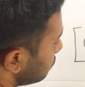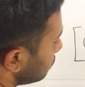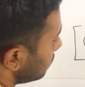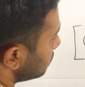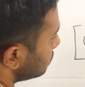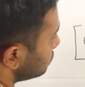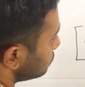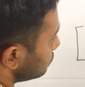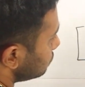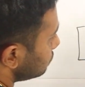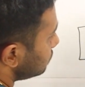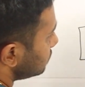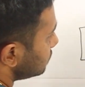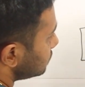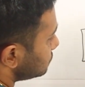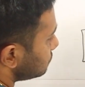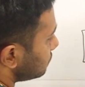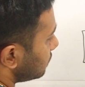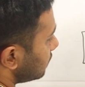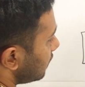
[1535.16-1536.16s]
equal to
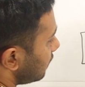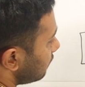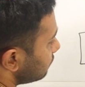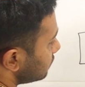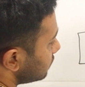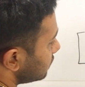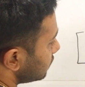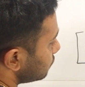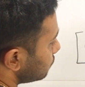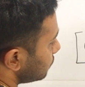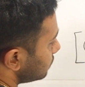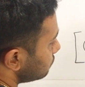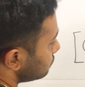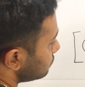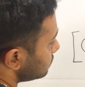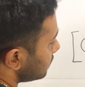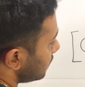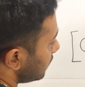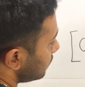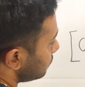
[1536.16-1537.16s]
this one. After the
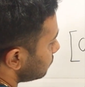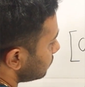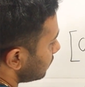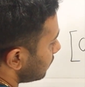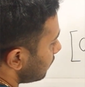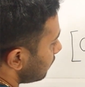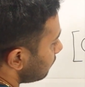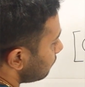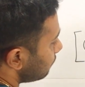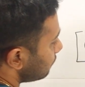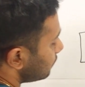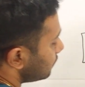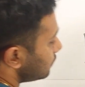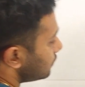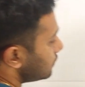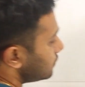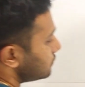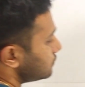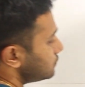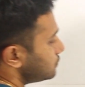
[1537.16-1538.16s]
equal to sign, we have
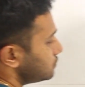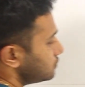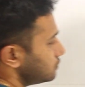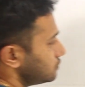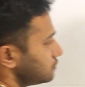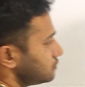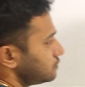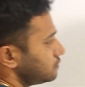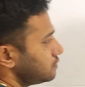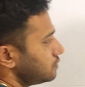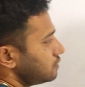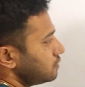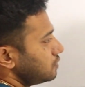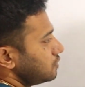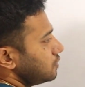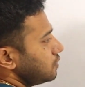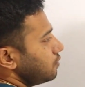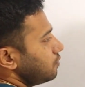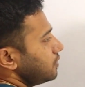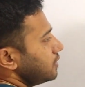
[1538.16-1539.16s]
2.
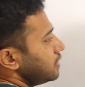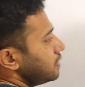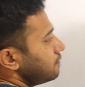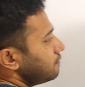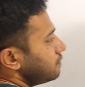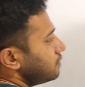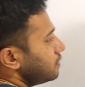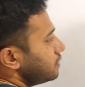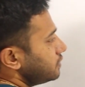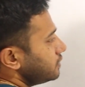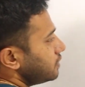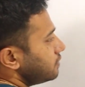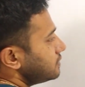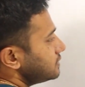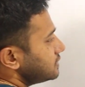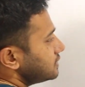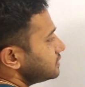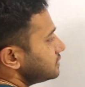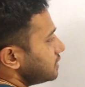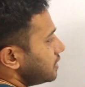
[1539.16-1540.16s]
Whenever
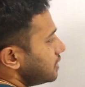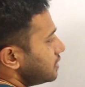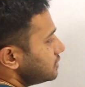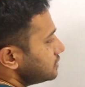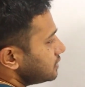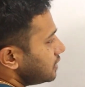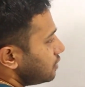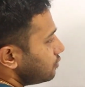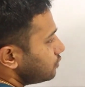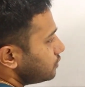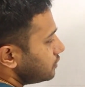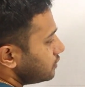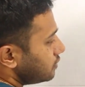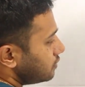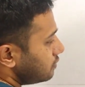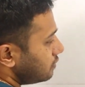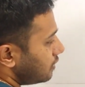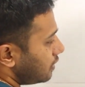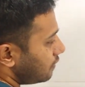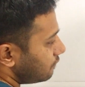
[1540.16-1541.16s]
there is a charge out
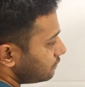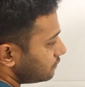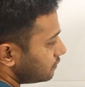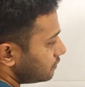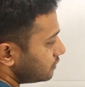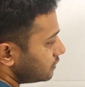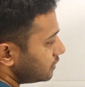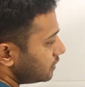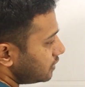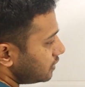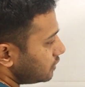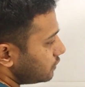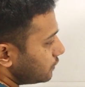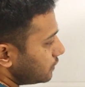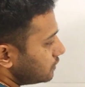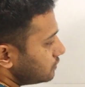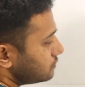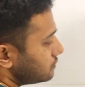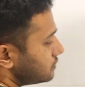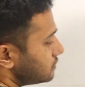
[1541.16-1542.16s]
here after the
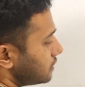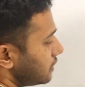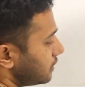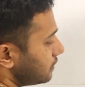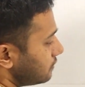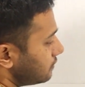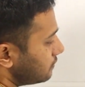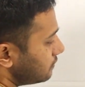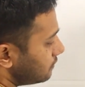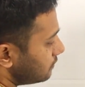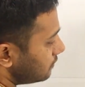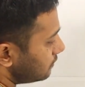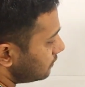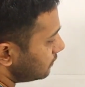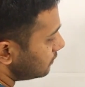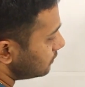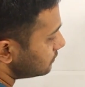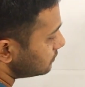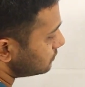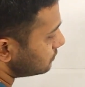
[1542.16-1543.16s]
equal to sign.
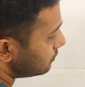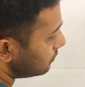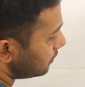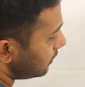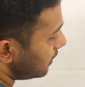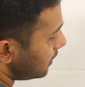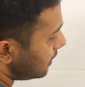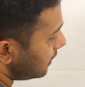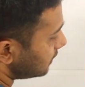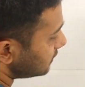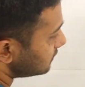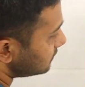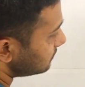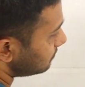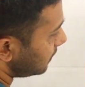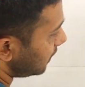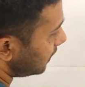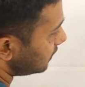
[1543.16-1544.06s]
So x